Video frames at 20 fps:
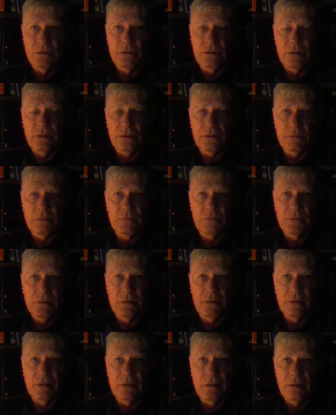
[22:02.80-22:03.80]
your system
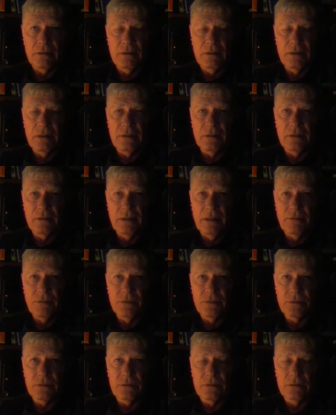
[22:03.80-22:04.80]
at
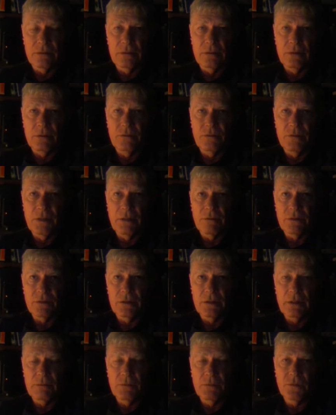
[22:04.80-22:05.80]
levels you've never
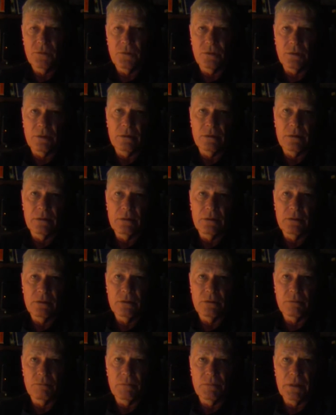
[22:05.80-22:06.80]
seen before, and
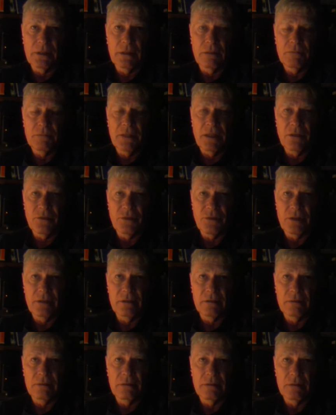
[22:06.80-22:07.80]
you'll become healthy
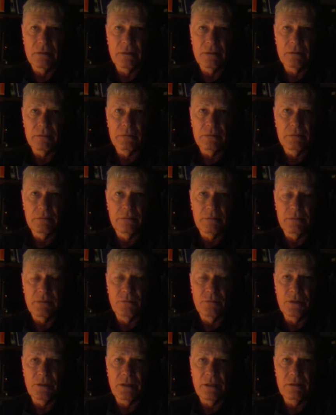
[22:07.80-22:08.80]

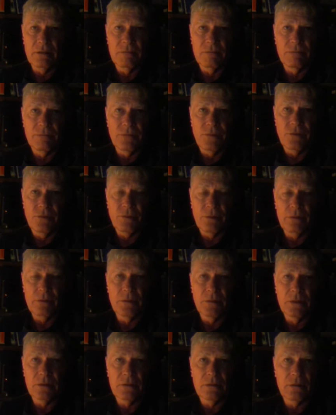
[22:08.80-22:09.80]
within 3
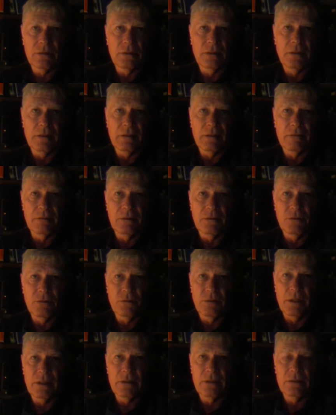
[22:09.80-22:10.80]
months in
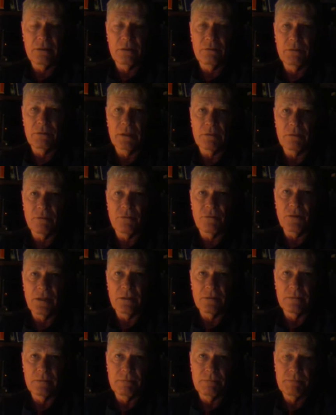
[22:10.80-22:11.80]
a way that you've never
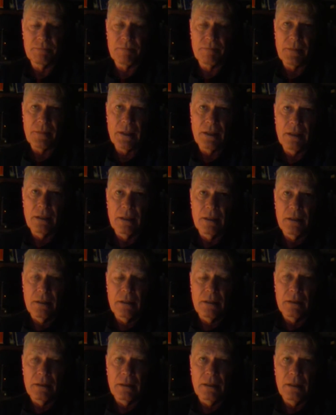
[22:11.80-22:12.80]
felt,
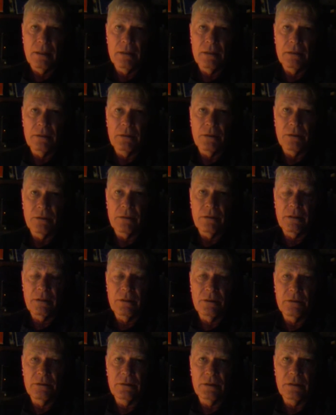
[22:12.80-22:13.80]
and your
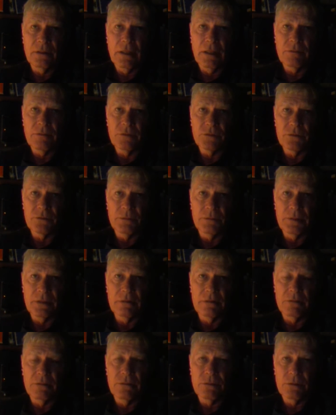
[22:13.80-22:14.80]
energy levels will
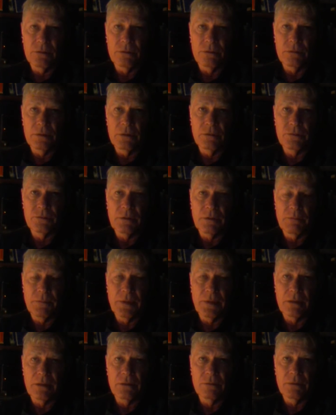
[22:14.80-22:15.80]
be through the roof
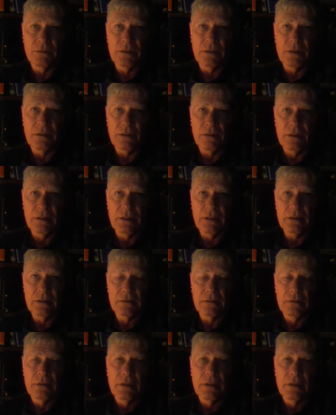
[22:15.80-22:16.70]
compared to what they are now.